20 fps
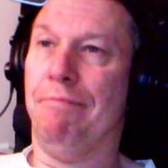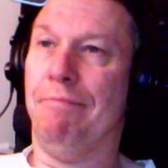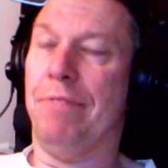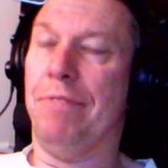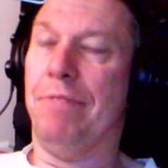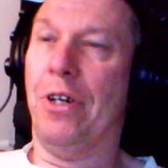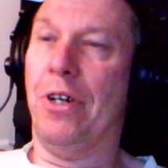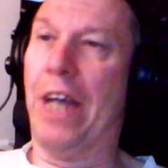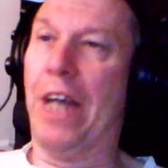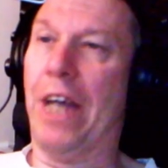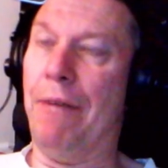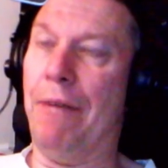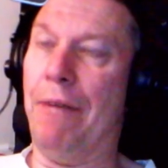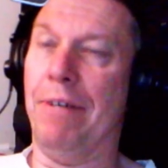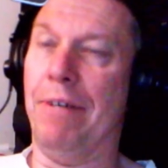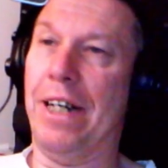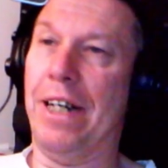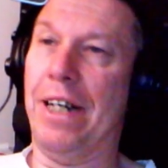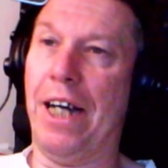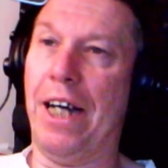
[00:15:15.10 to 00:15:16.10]
Okay,
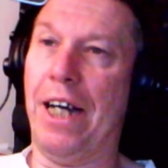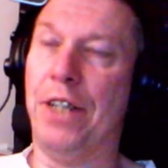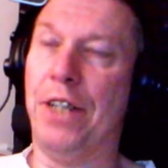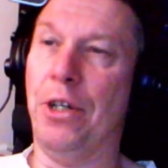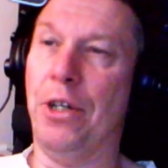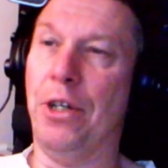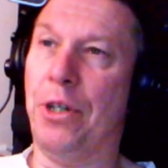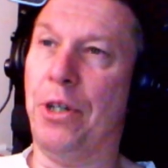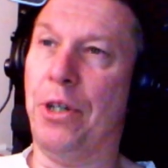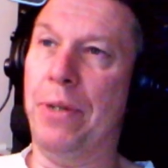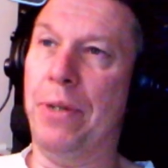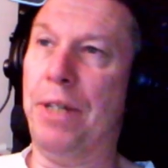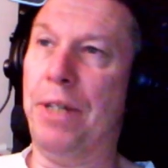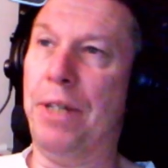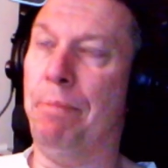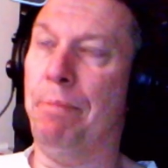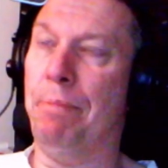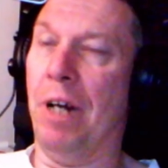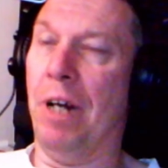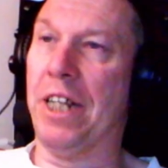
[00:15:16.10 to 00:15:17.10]
I don't go into
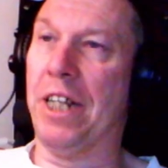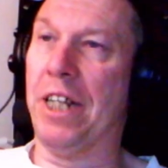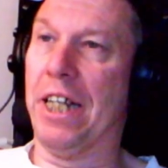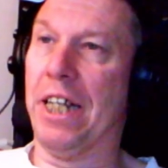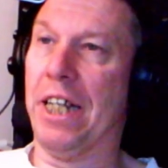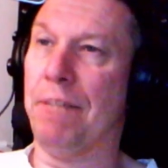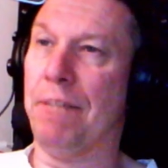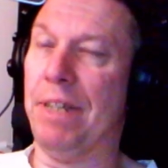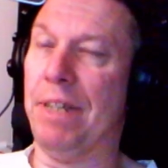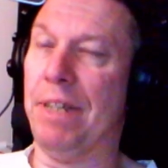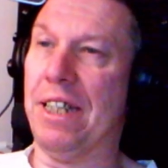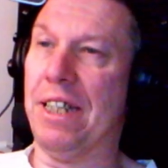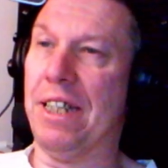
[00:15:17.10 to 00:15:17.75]
politics, but